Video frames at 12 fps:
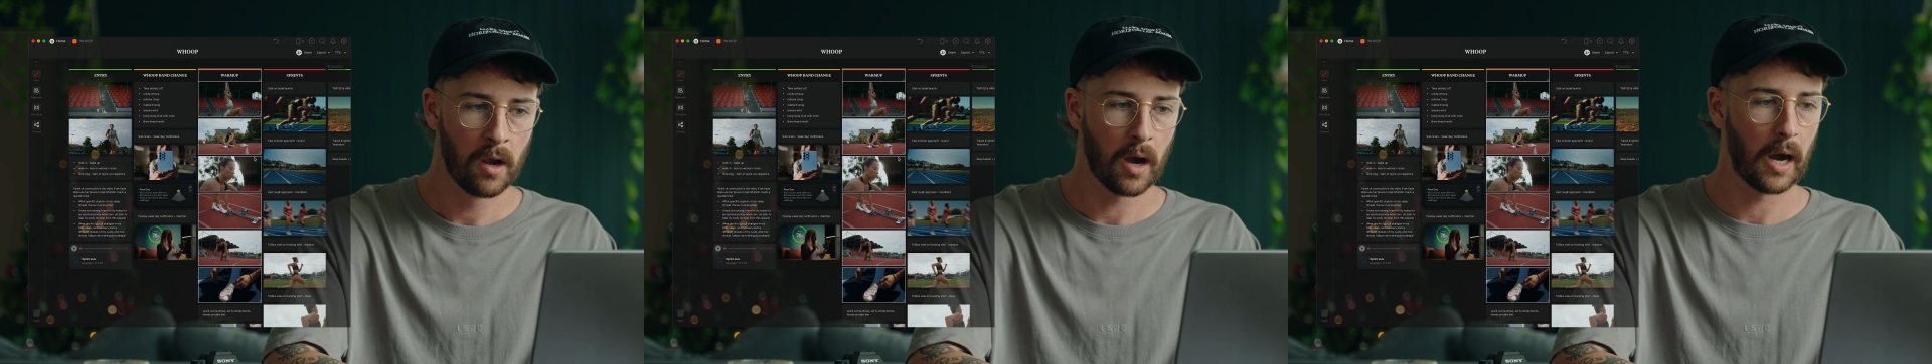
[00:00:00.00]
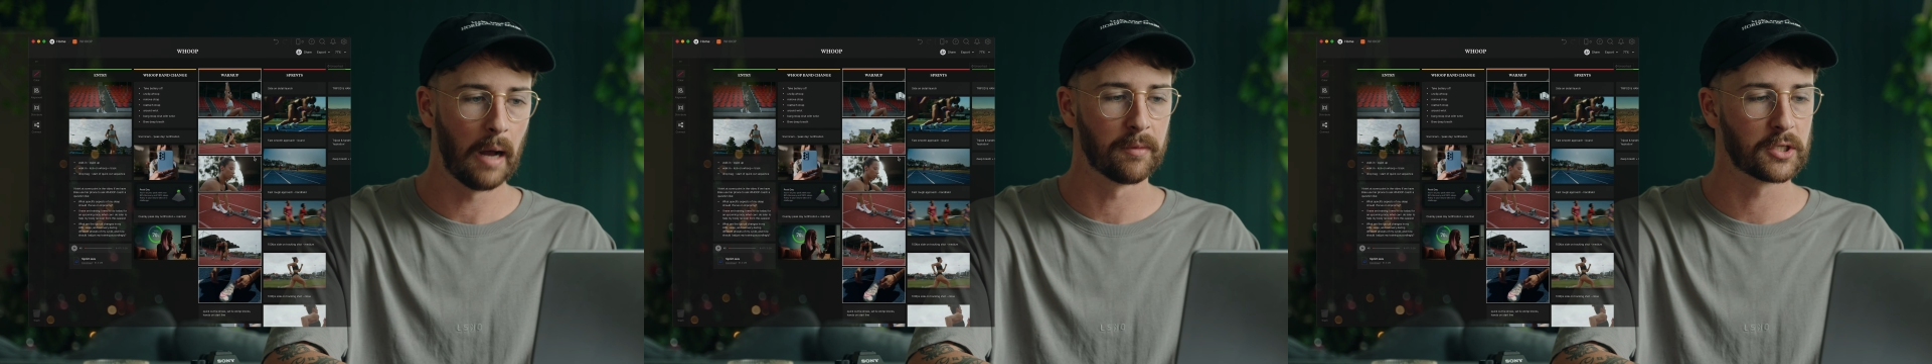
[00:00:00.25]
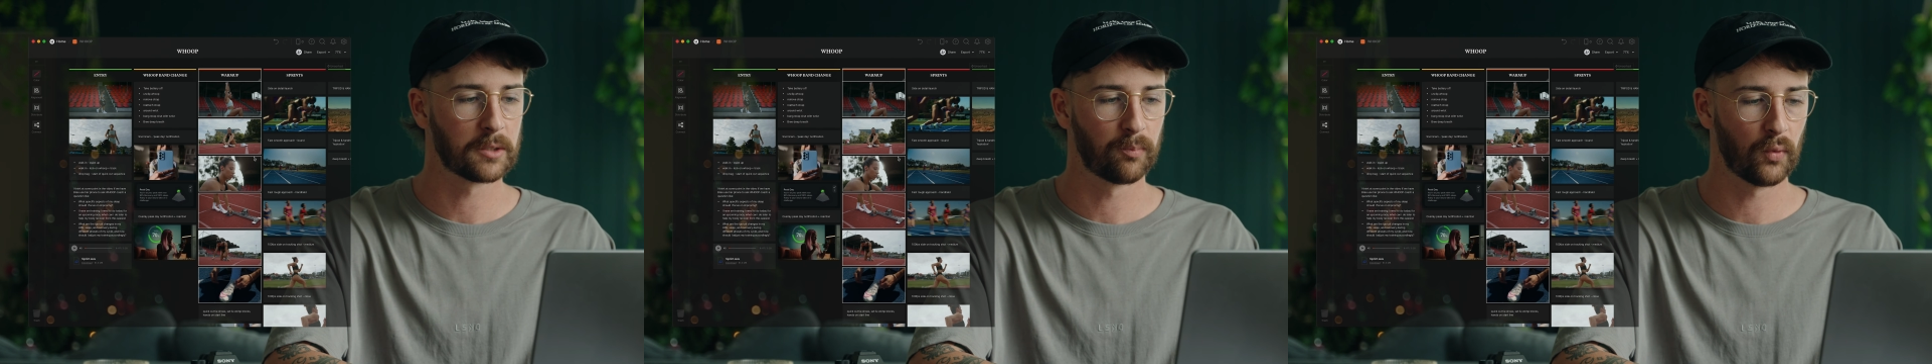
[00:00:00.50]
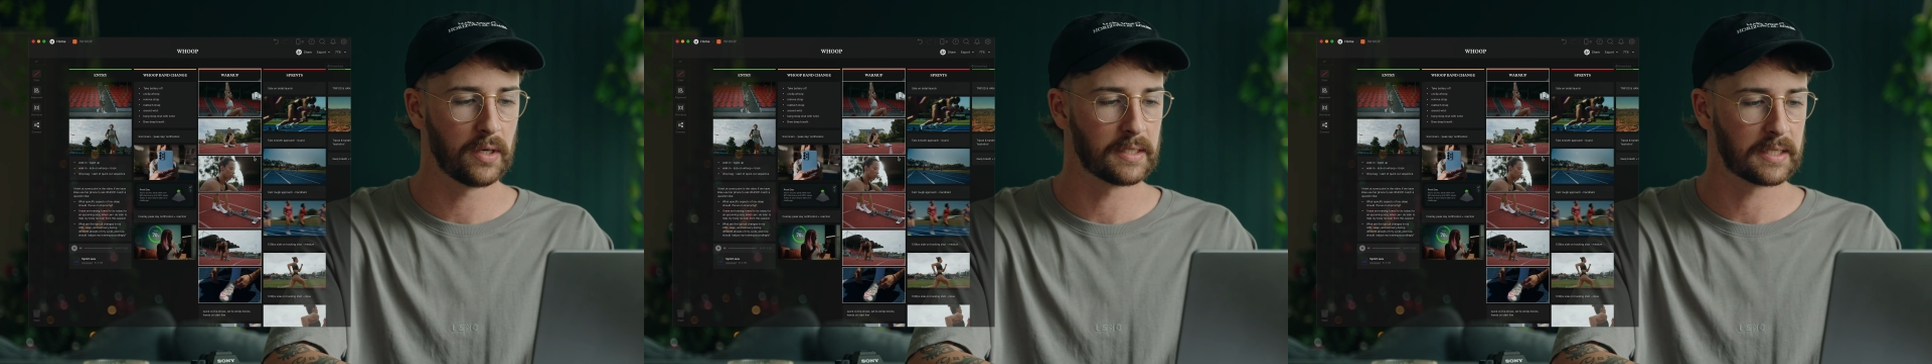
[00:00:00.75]
The
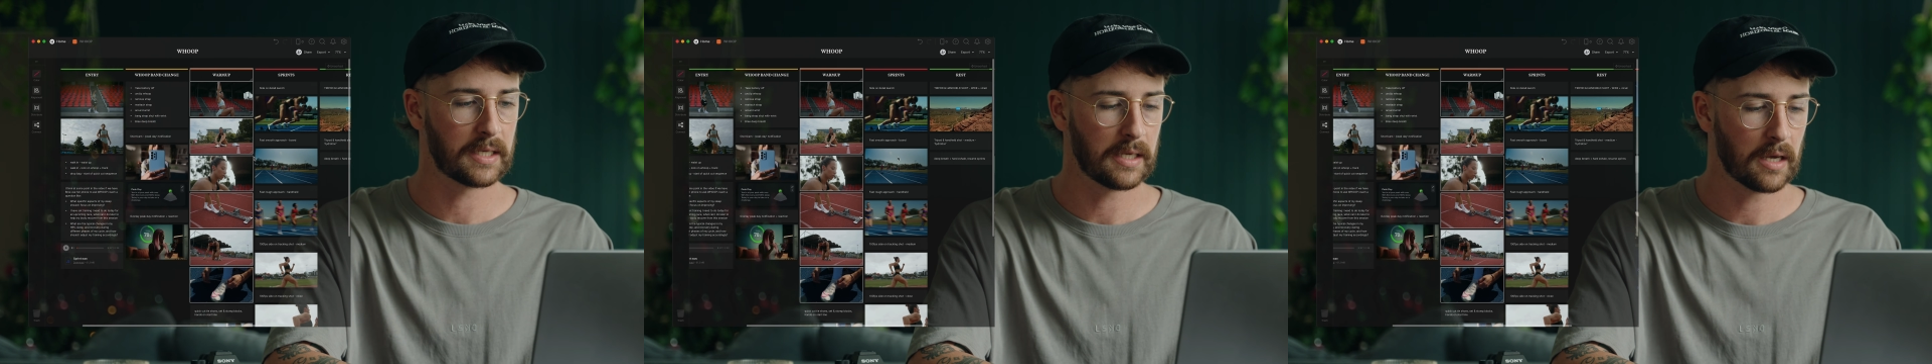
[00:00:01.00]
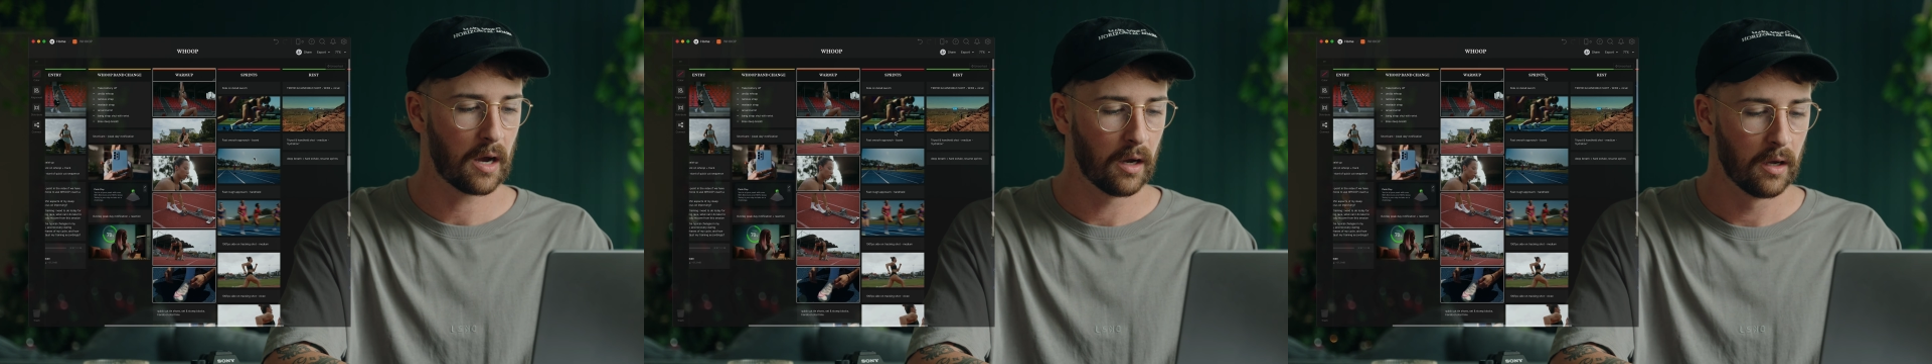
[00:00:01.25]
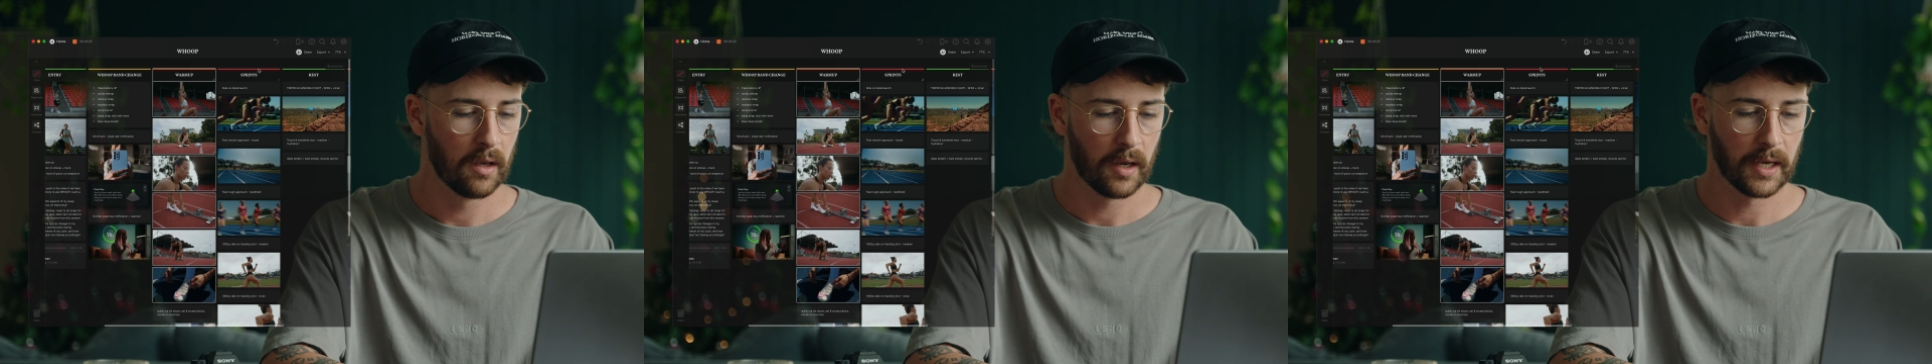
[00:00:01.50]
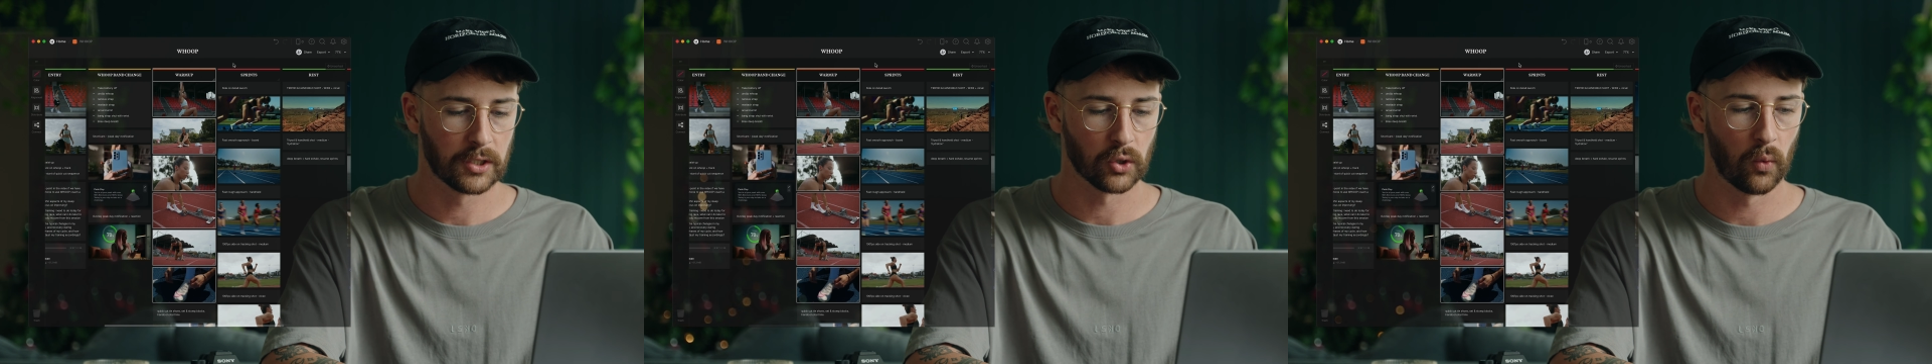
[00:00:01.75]
sprints here,
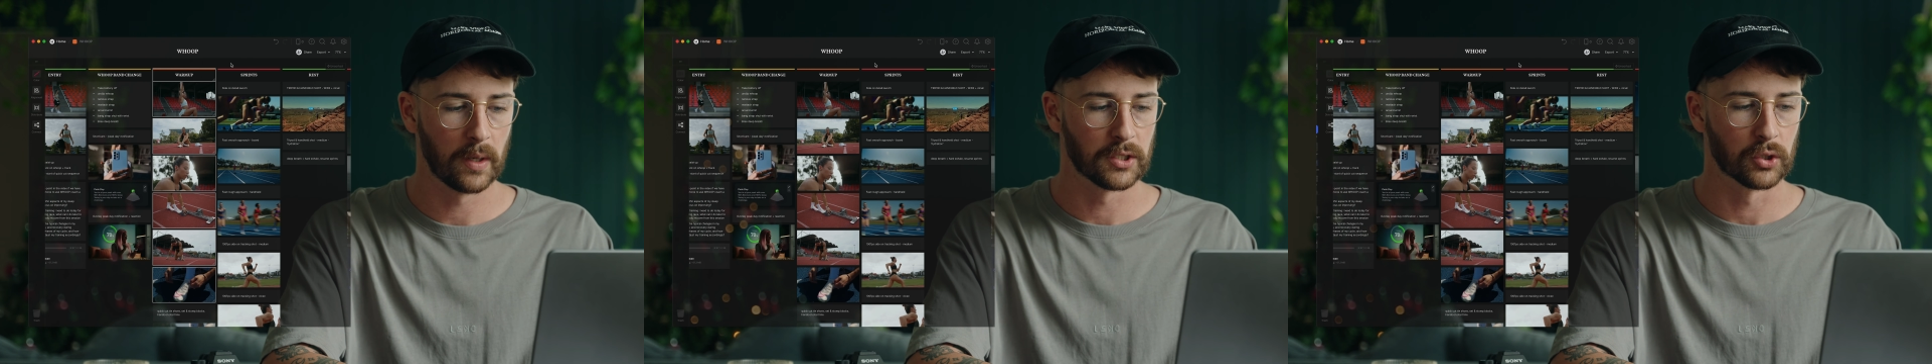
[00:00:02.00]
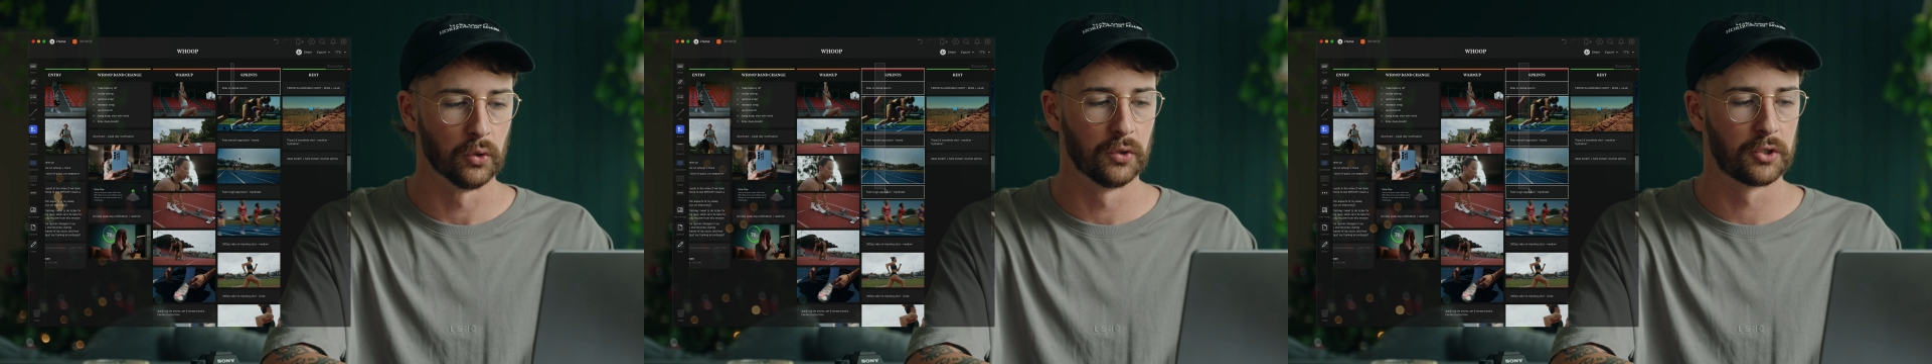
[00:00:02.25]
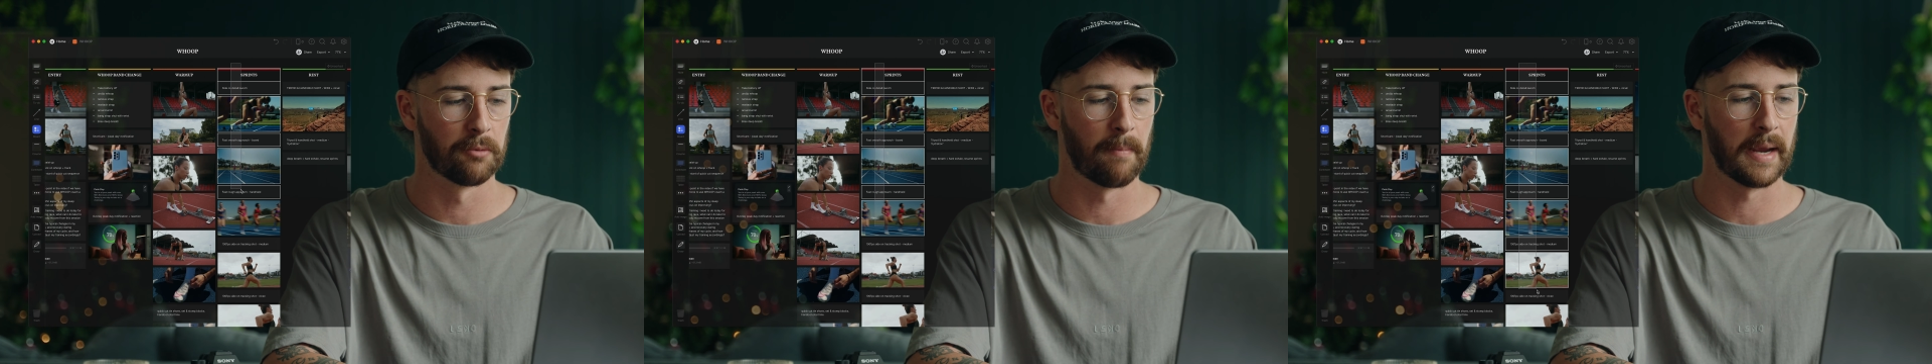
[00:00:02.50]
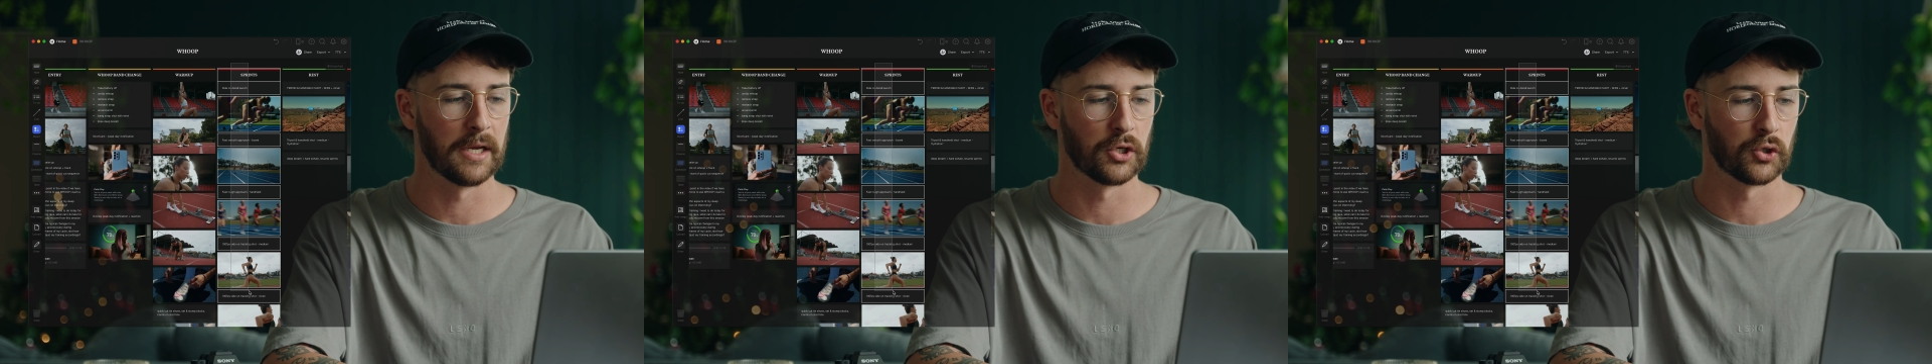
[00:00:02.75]
it's always good to
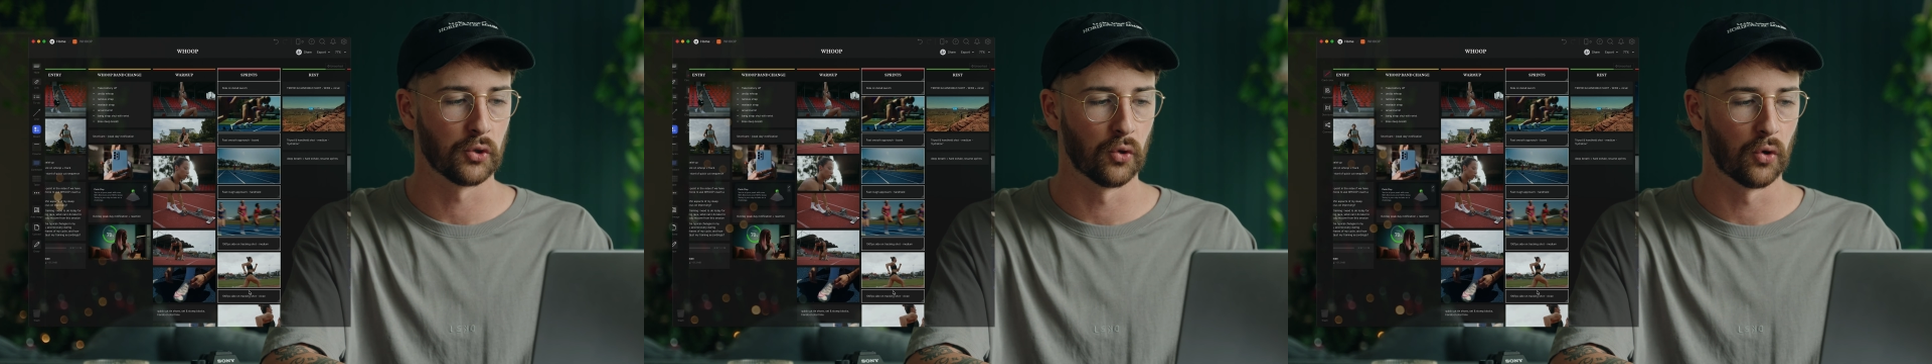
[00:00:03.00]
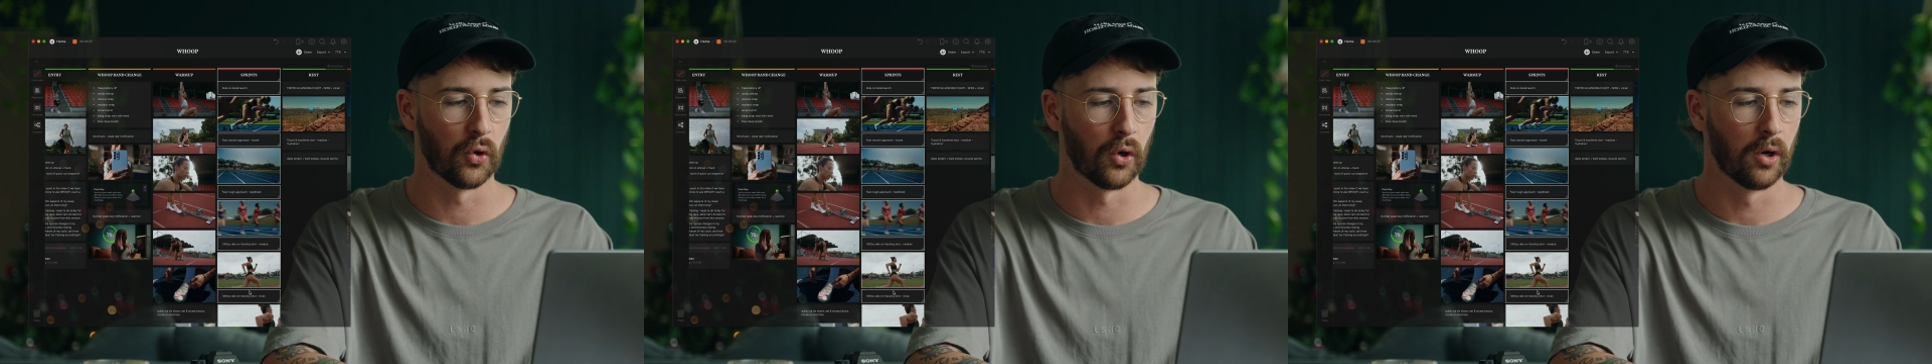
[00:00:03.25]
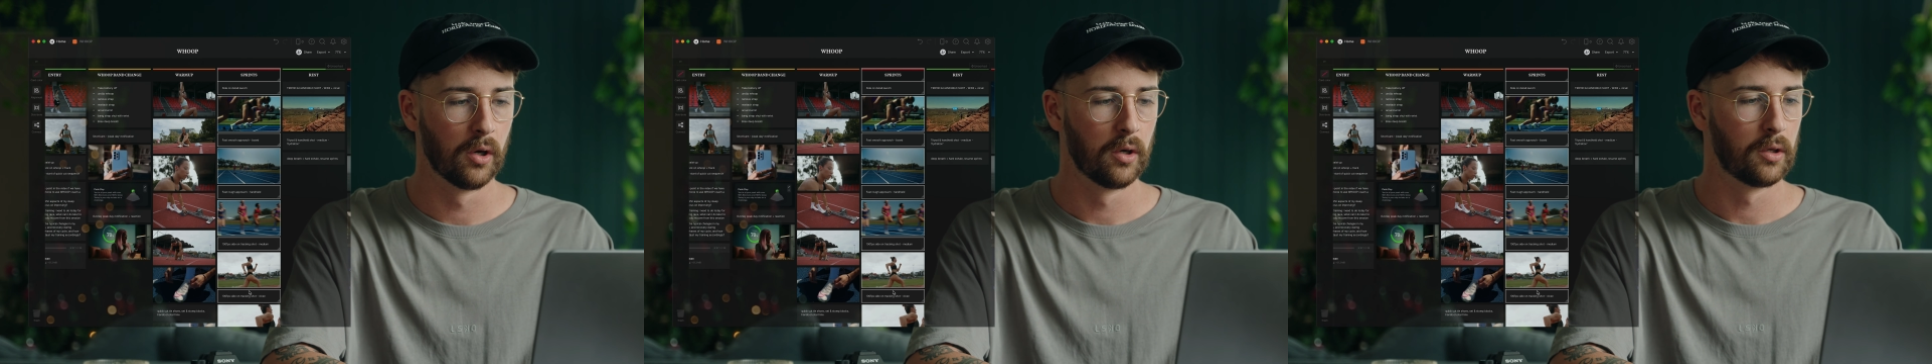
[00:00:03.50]
make sure